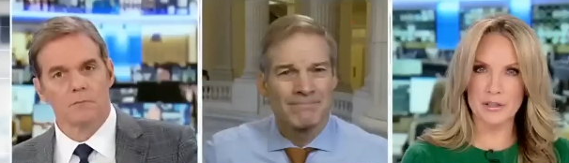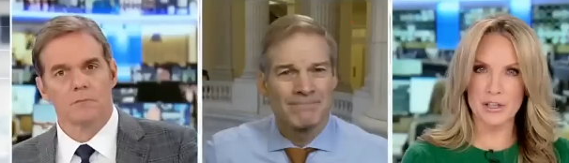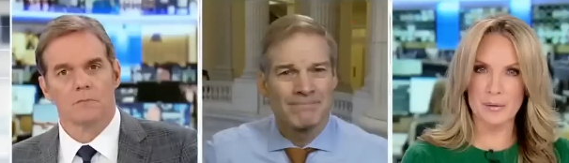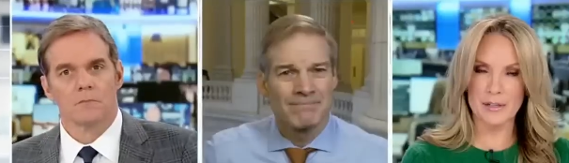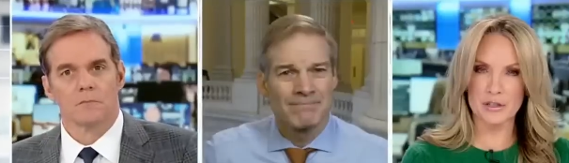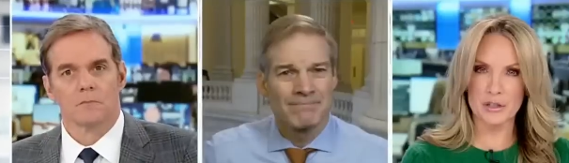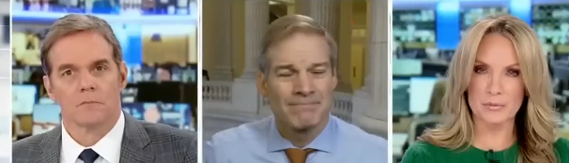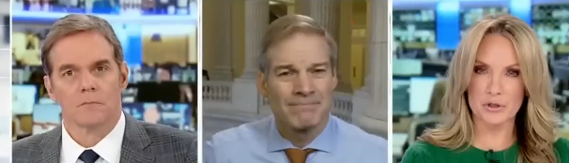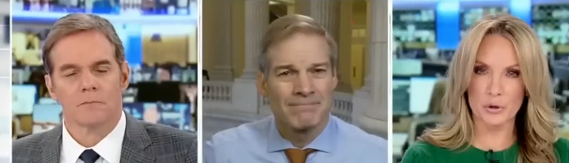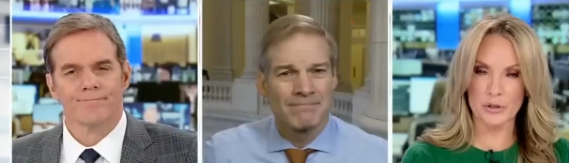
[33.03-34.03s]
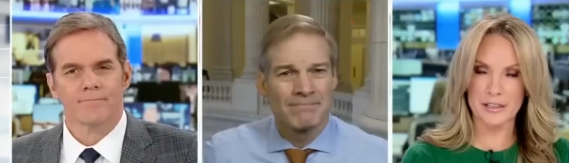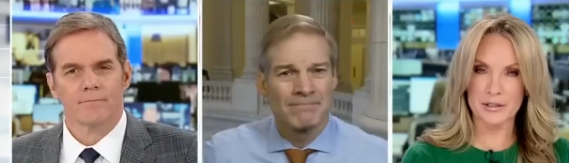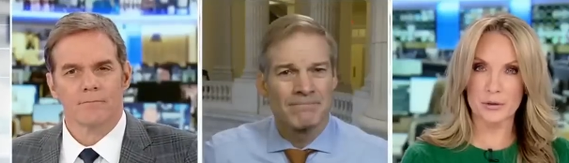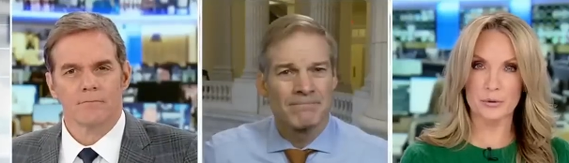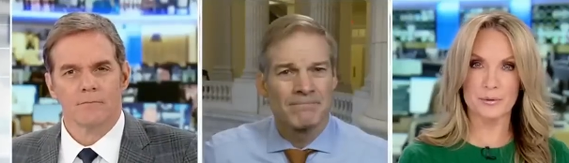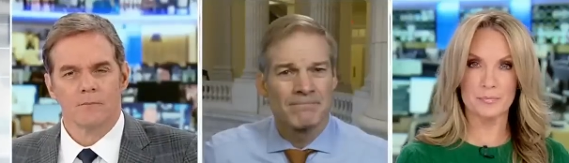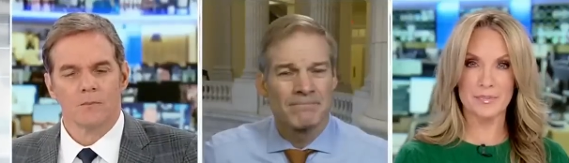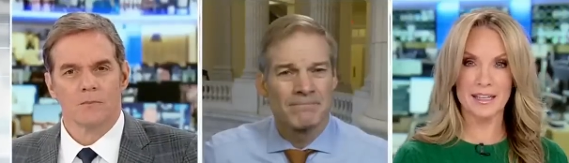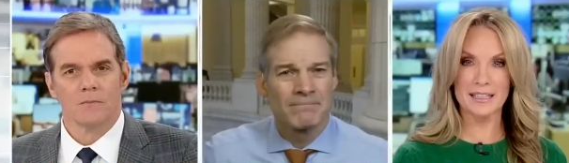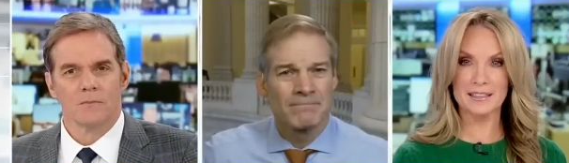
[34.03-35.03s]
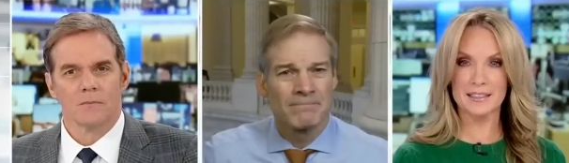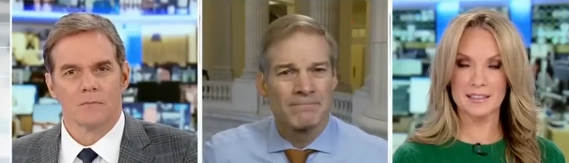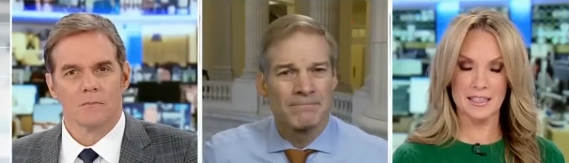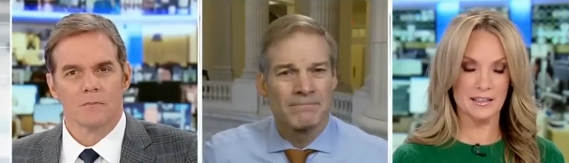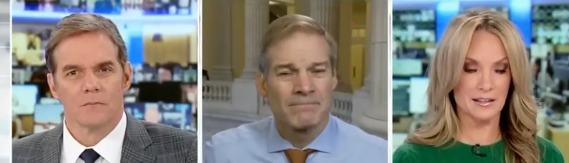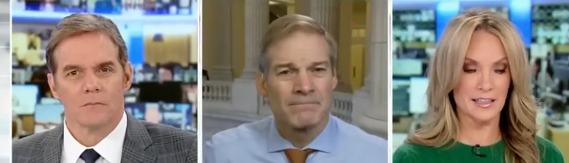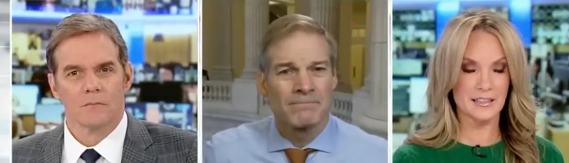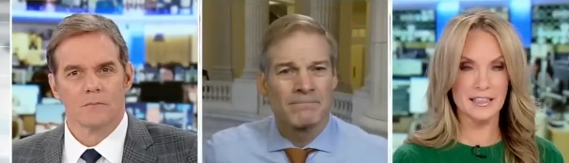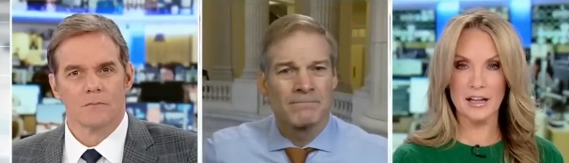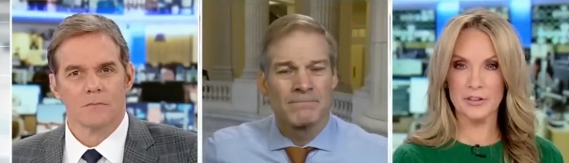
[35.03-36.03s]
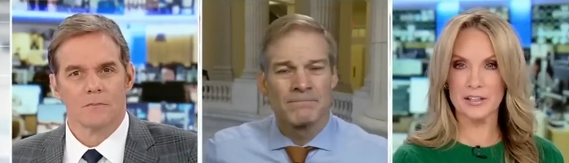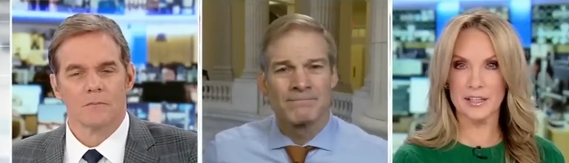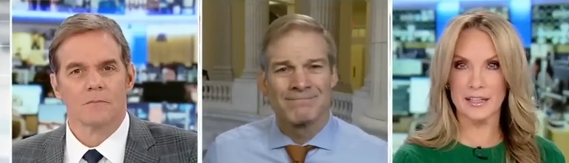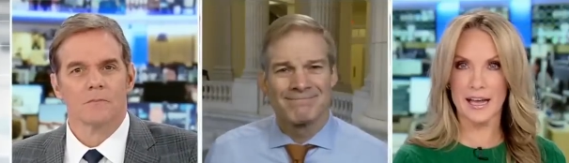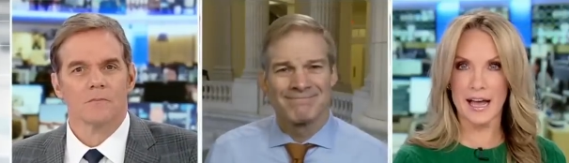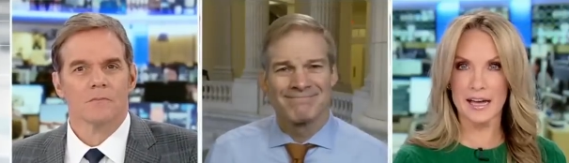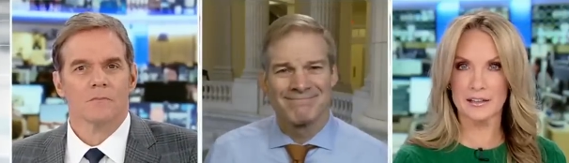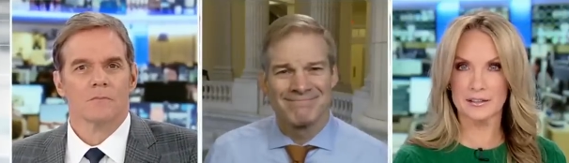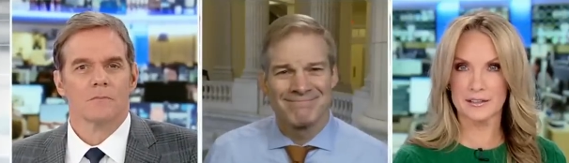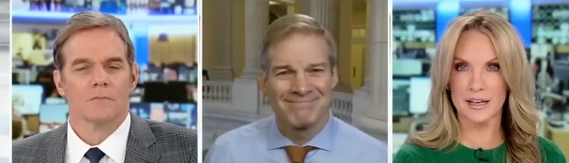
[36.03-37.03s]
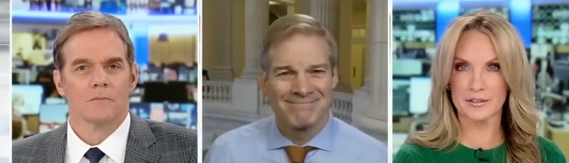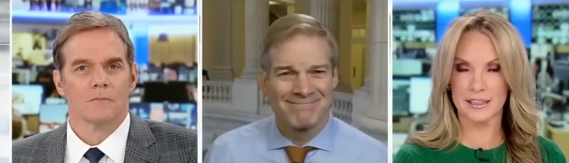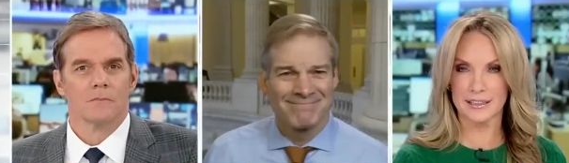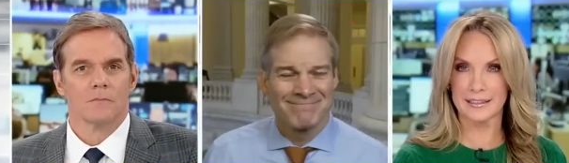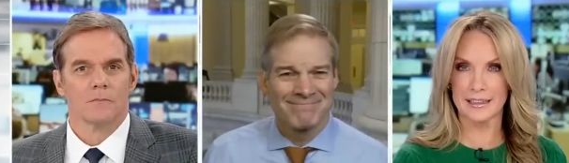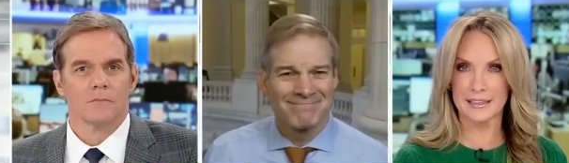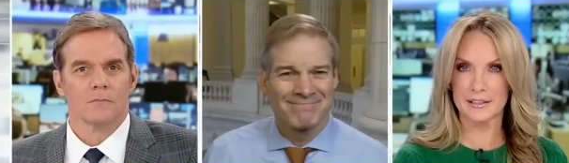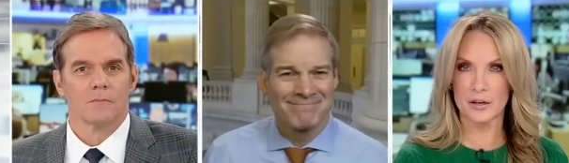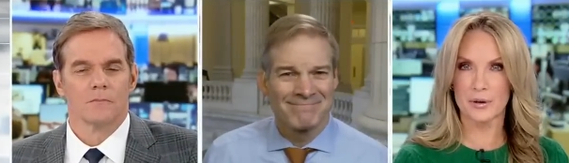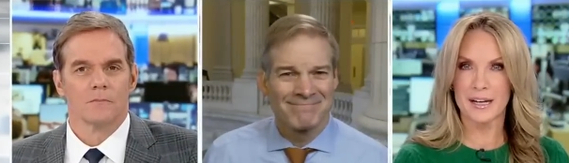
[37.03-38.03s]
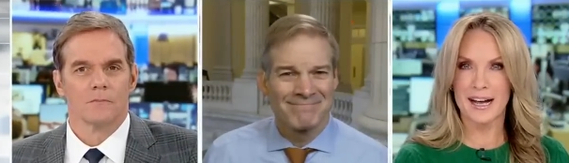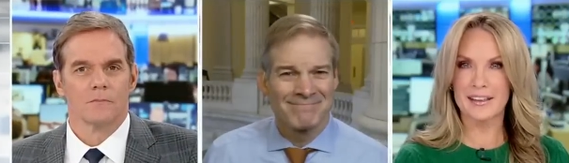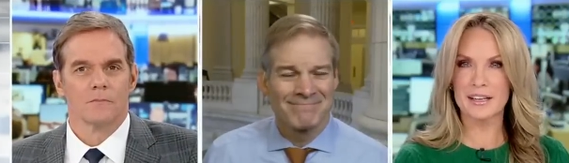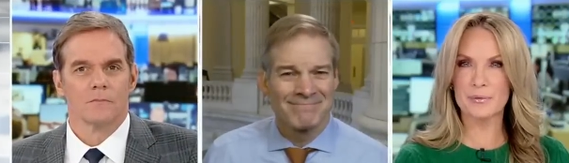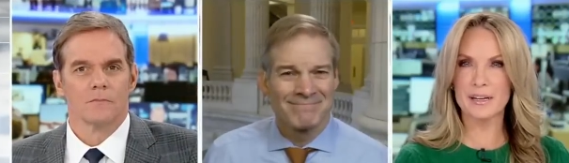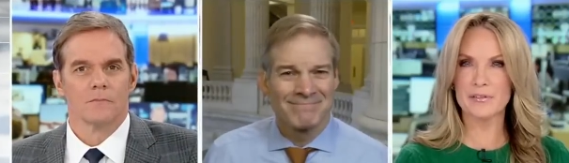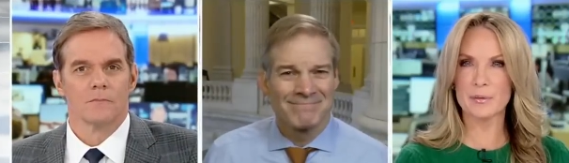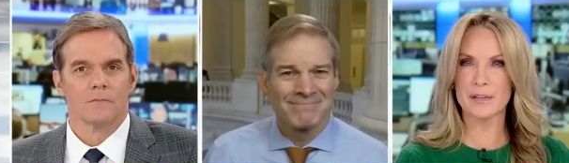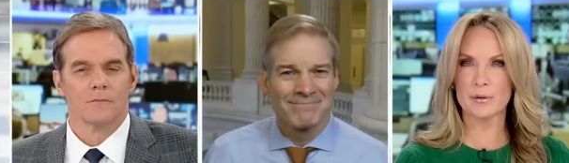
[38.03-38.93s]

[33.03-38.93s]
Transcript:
Speaker 1: Chairman Jim Jordan. So his he he did not think that he had. It sounds like he did. So I think what everybody